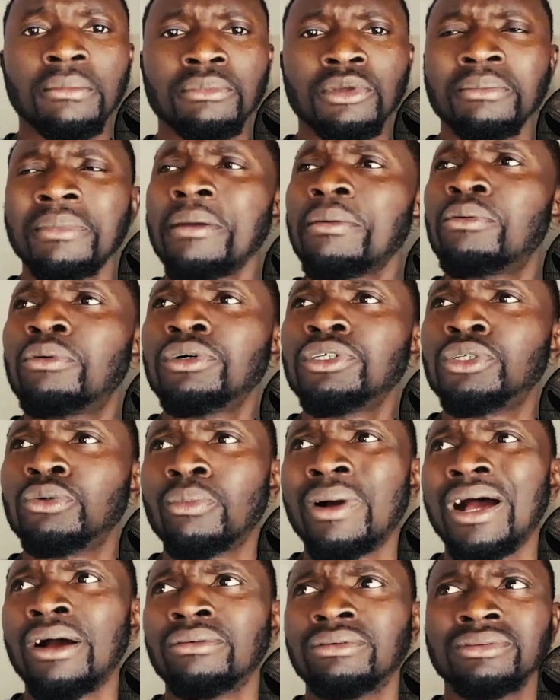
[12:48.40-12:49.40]
You might be
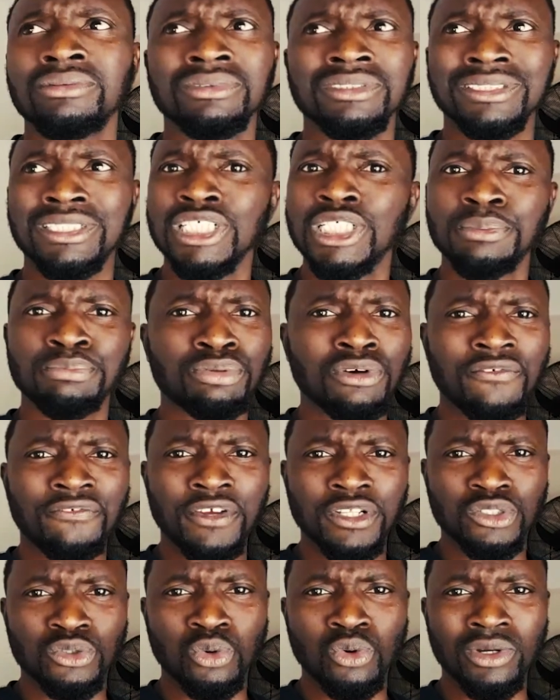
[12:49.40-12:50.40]
wondering, wow, is this
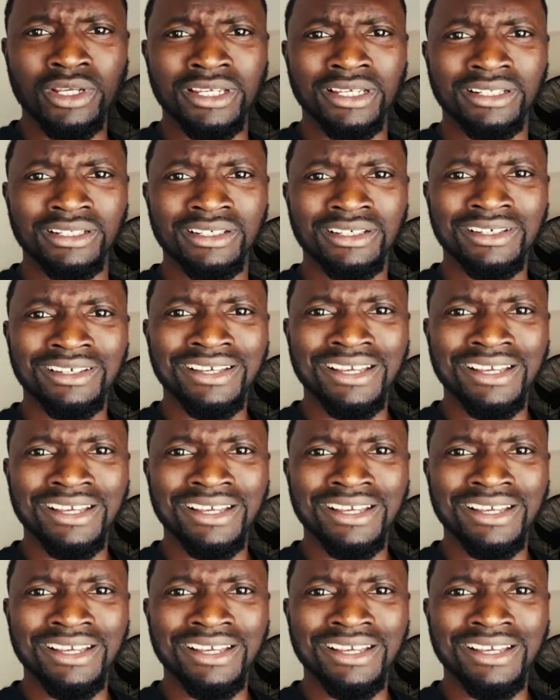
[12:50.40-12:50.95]
prophet talking?